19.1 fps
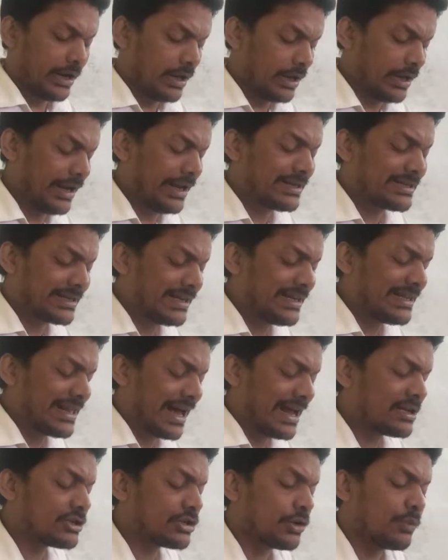let's see
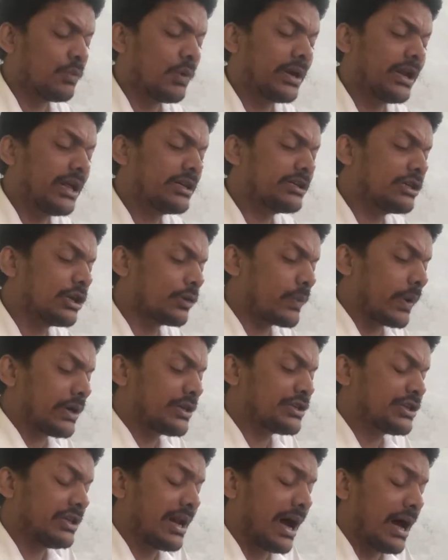that. So what does the
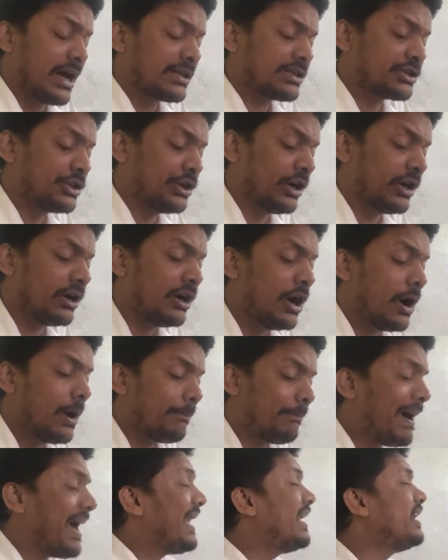question ask here?
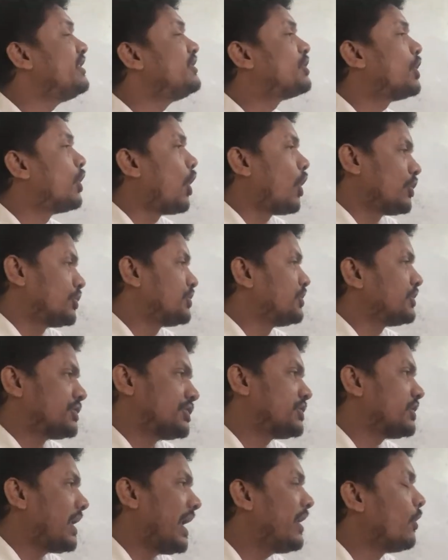
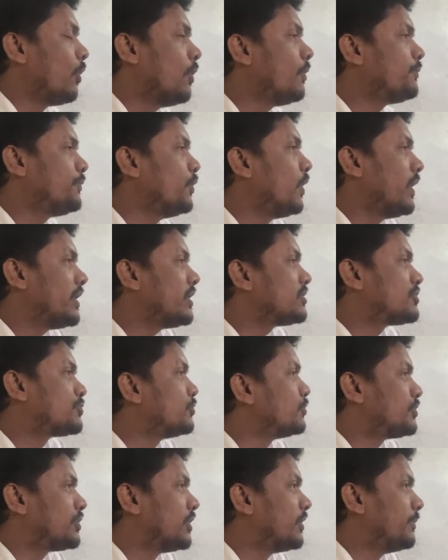Paleontologist. I hope you
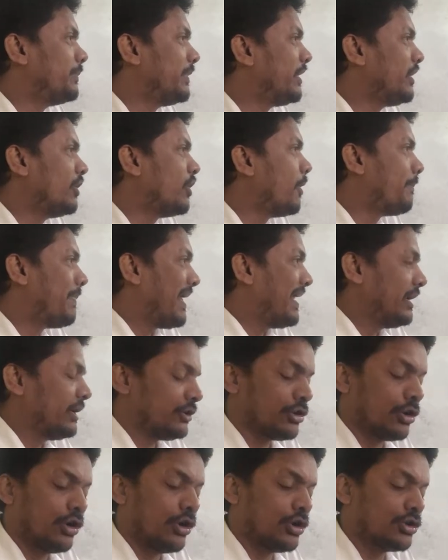understood the meaning of
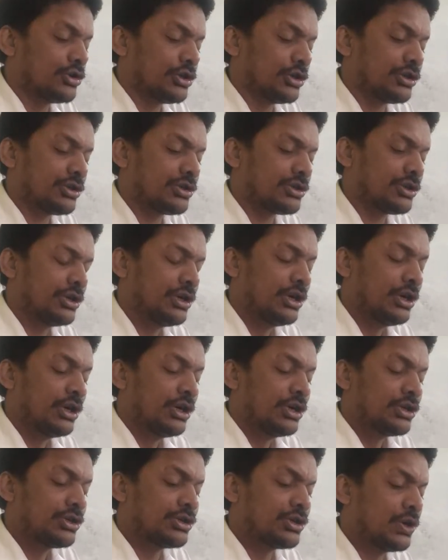paleontologist.
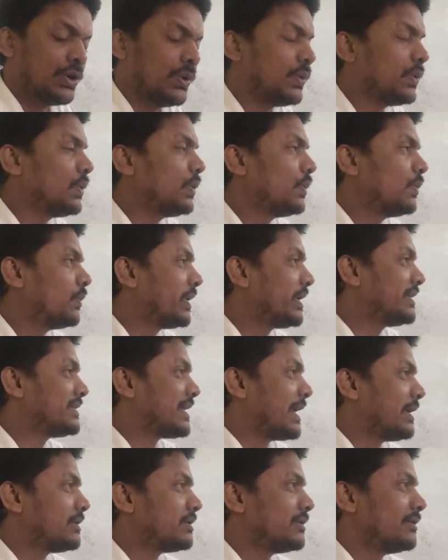So, what is that?